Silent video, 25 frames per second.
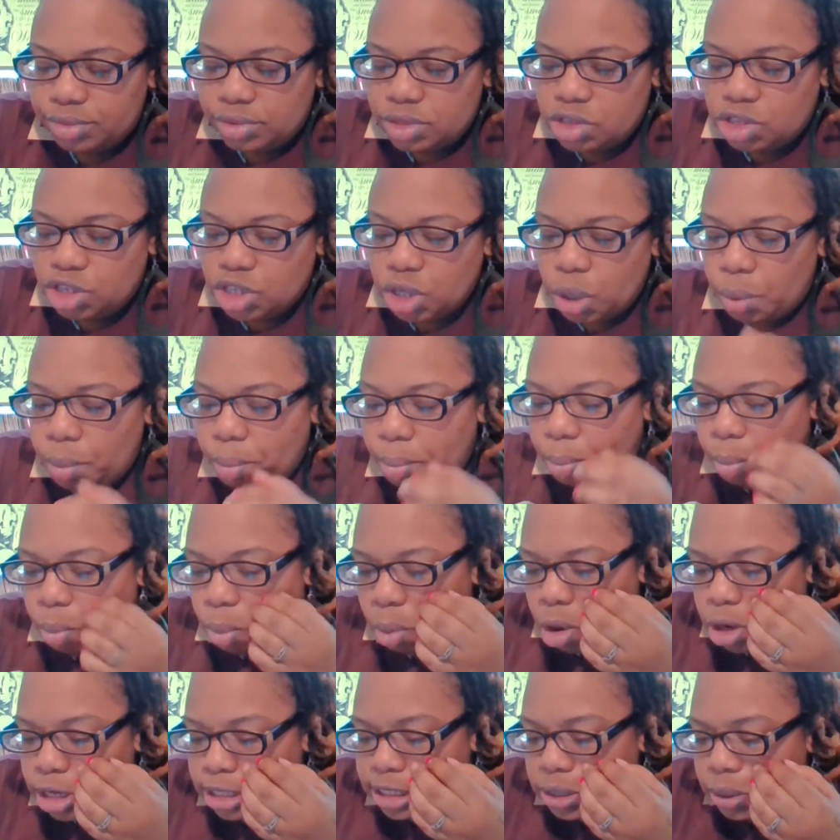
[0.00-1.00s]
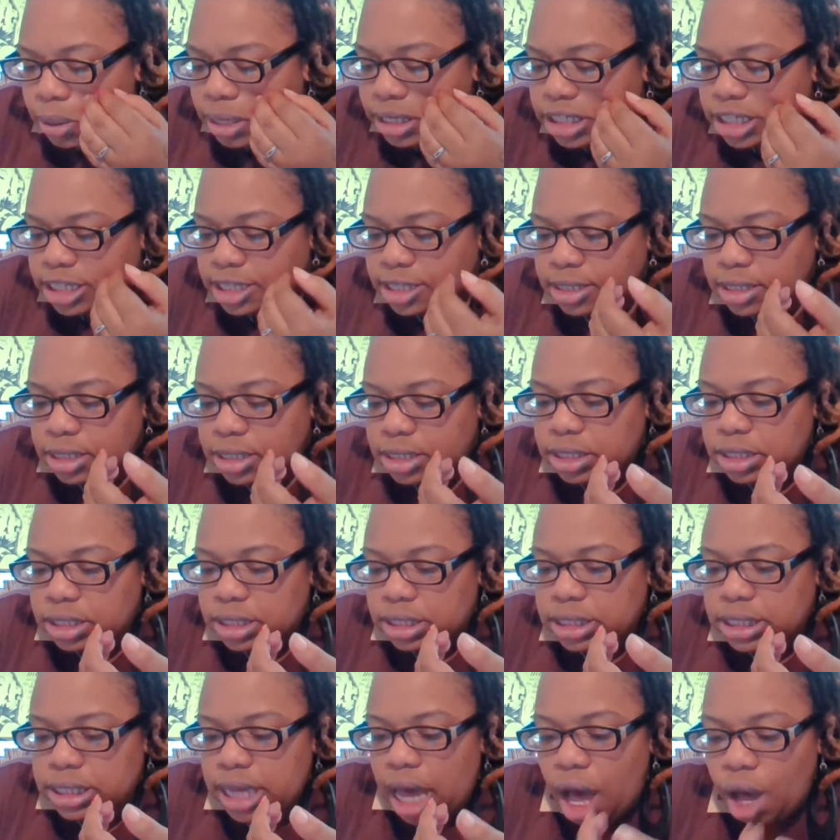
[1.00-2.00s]
So more so it just
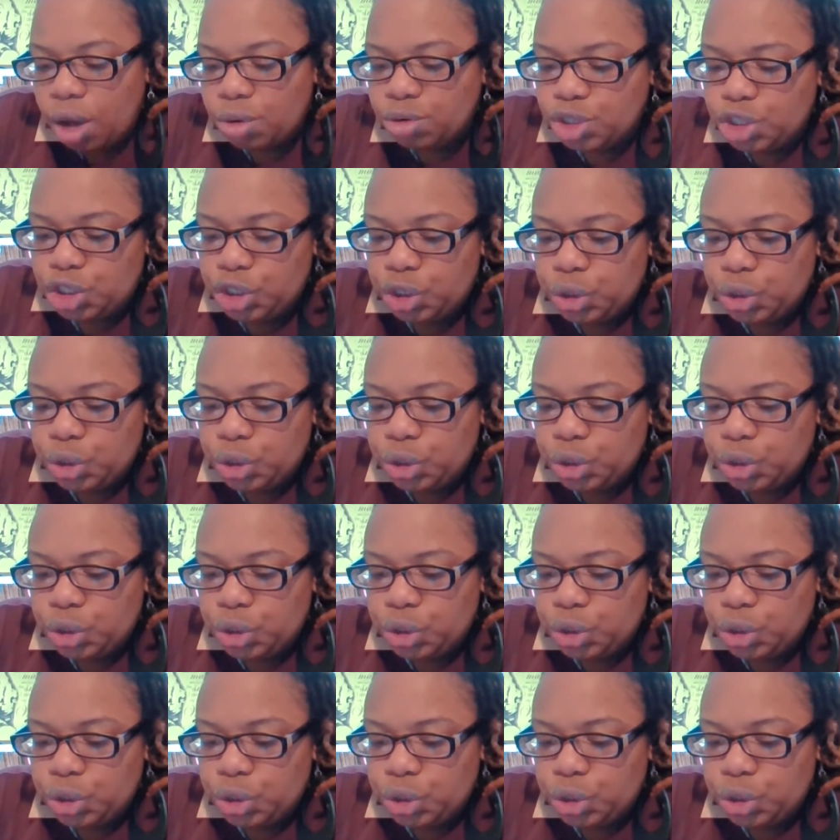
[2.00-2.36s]
tells